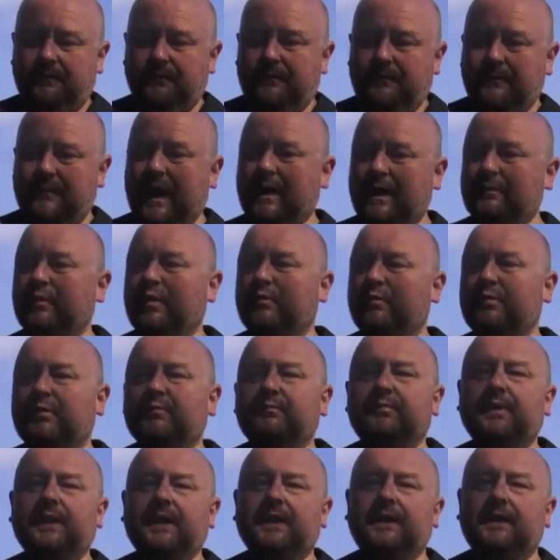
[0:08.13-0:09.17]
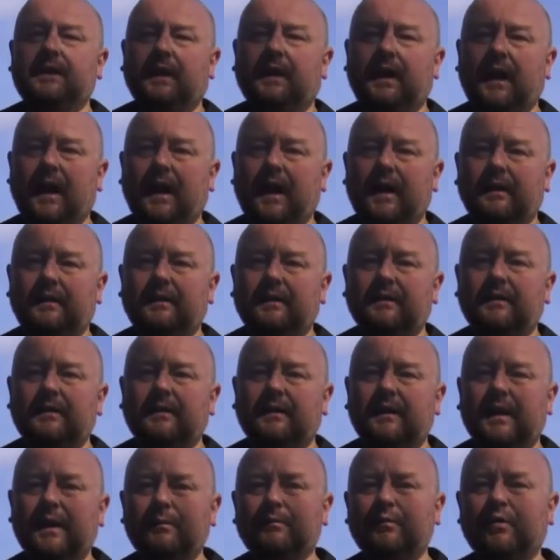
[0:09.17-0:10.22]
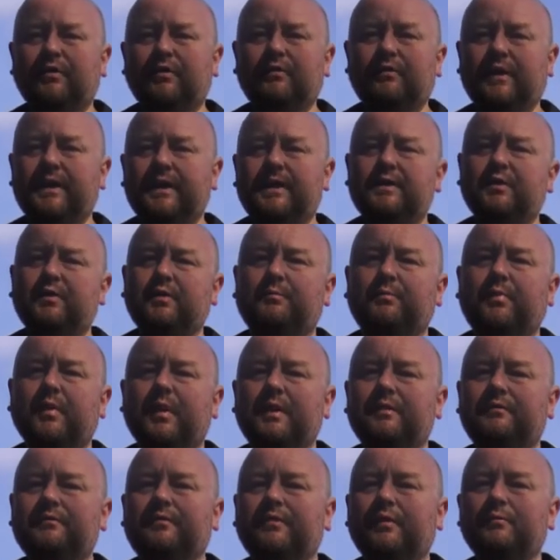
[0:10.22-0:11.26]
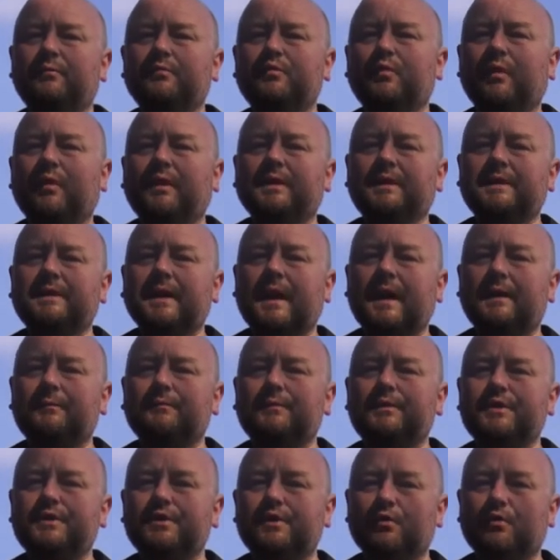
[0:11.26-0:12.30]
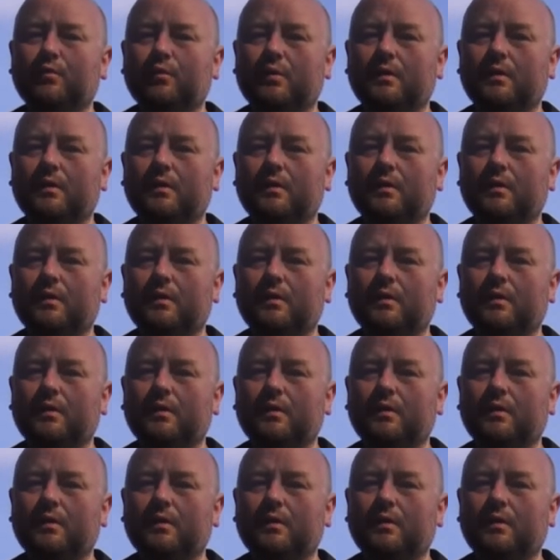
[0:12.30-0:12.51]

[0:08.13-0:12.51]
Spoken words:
I'm Robert P. Clarke, and I'm going to read you a poem from Dwell Time 2.